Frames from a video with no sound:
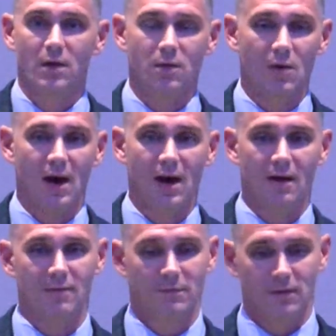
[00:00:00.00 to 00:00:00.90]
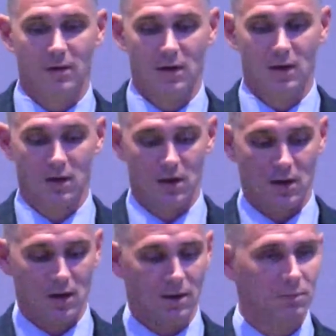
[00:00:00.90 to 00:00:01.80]
you have
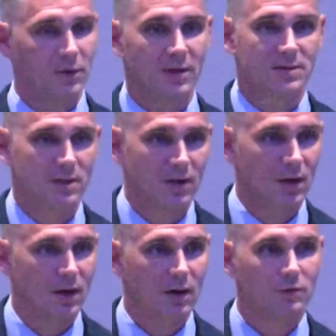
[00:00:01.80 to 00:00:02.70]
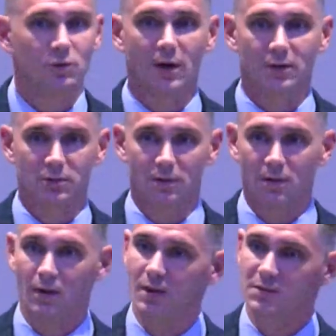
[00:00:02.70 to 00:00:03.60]
a president, a
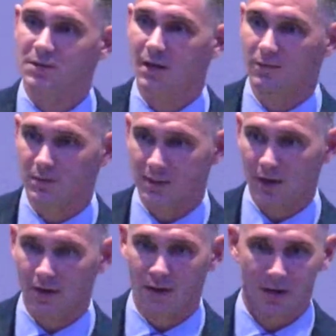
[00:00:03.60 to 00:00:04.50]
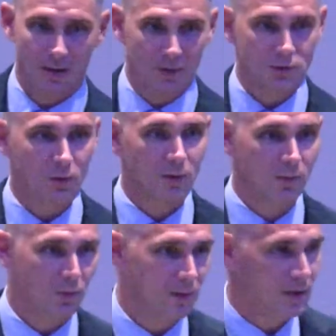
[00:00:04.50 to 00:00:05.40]
treasurer, a secretary, a chore
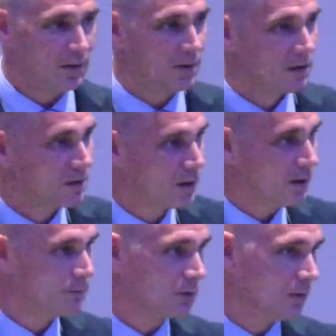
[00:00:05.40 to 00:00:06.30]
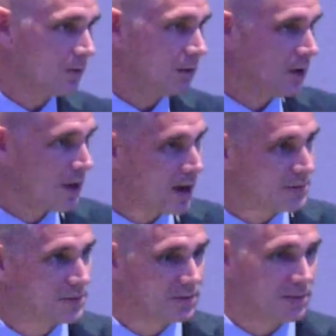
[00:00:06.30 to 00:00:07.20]
coordinator, comptroller,
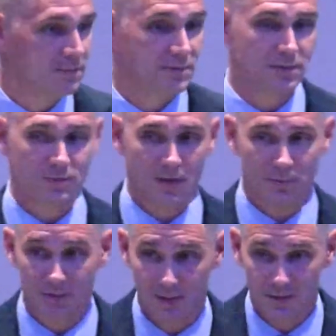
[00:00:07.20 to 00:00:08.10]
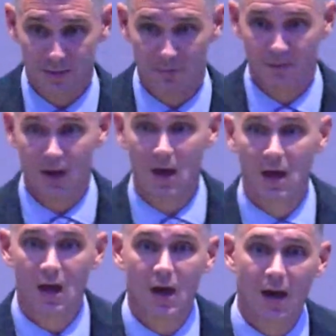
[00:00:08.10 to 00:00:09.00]
housing services representative.
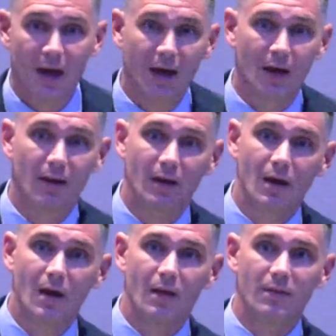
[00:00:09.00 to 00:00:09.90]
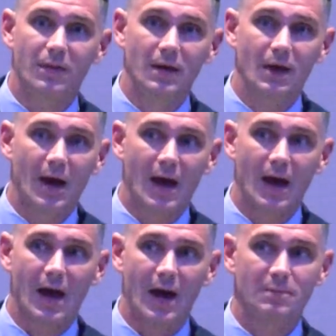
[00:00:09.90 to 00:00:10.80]
And the
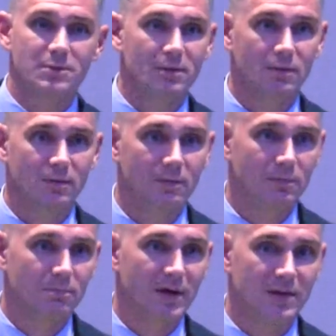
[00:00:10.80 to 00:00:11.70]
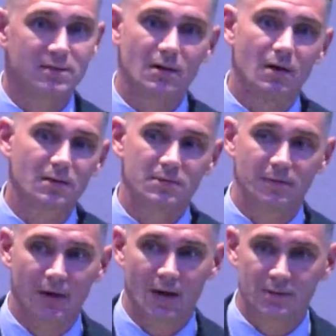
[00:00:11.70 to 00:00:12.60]
absolute best
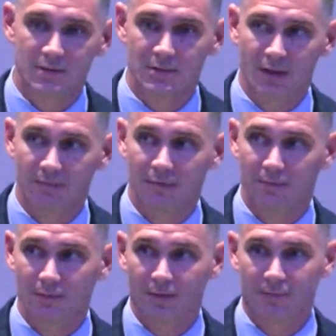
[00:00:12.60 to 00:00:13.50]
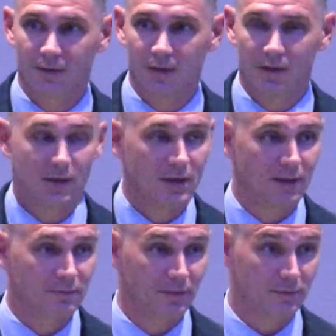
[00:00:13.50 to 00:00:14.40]
Oxford houses I've ever lived in, and
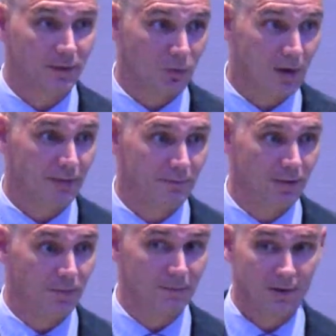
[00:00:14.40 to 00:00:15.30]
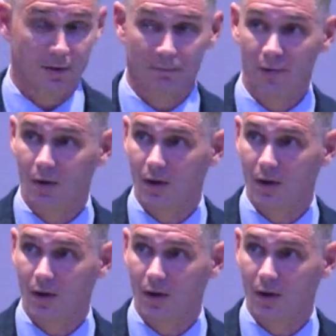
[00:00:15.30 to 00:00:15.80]
I've lived in quite a few of them,